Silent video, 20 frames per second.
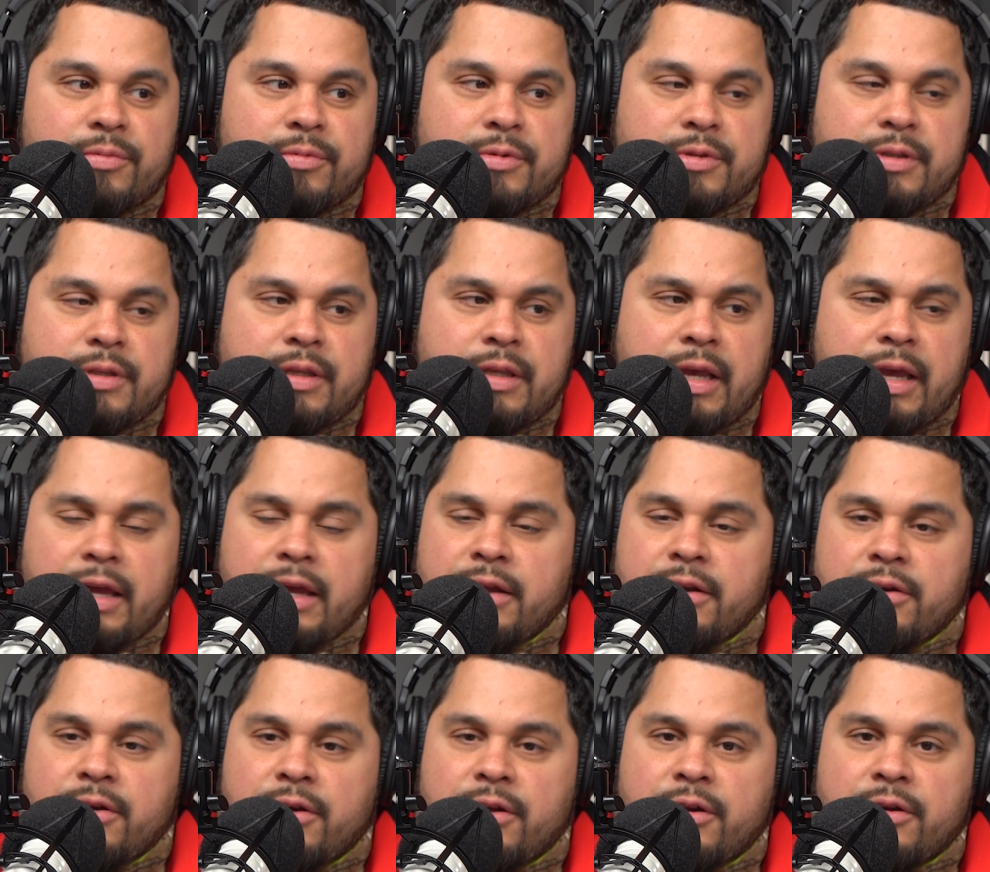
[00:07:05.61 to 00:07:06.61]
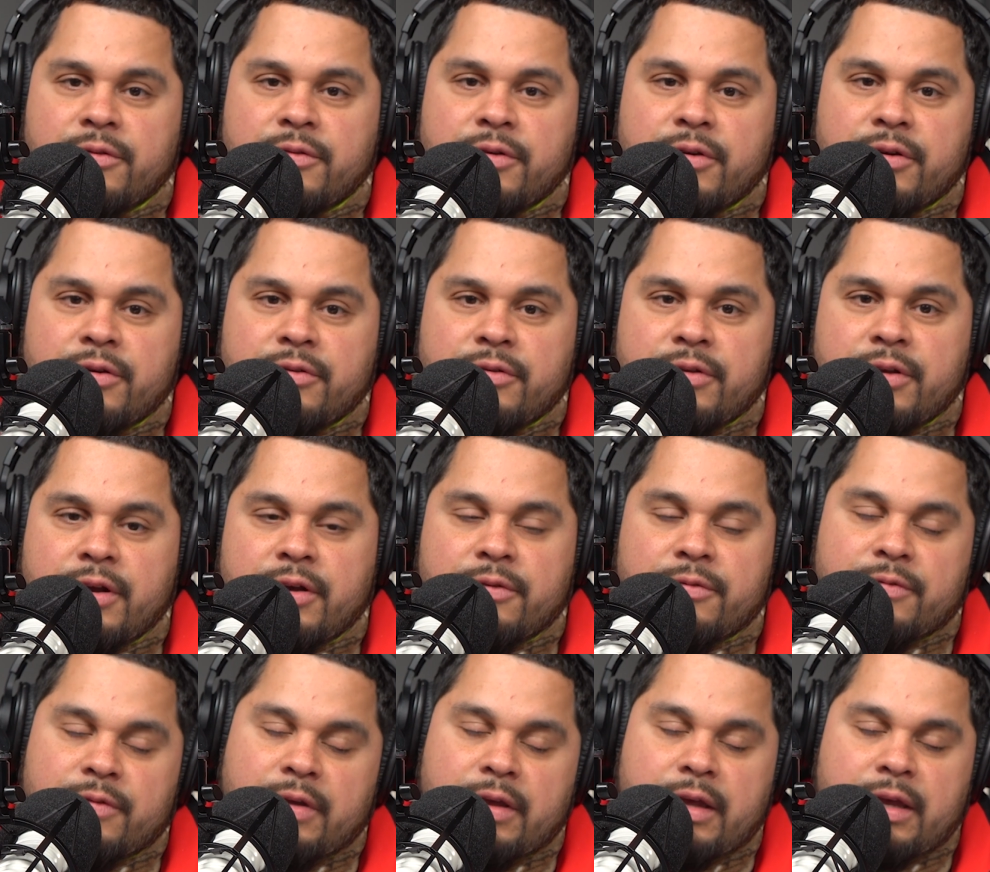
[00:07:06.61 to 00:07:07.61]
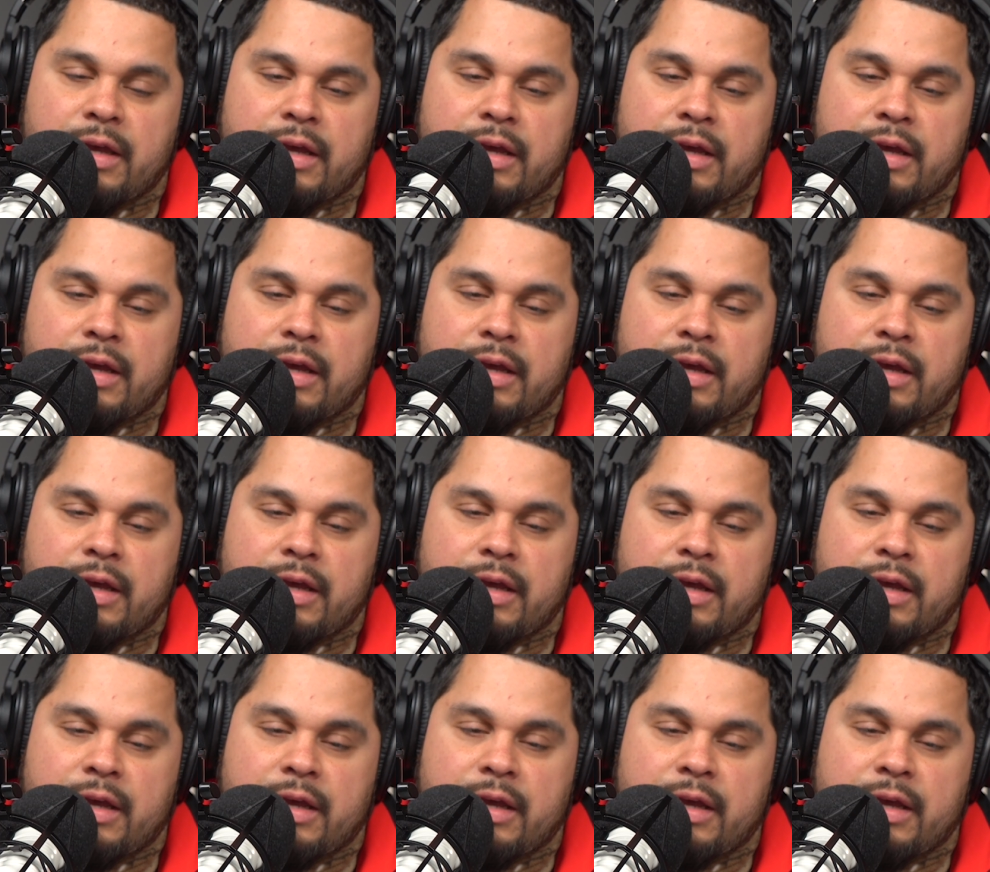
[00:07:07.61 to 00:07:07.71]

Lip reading: stain all over your stuff.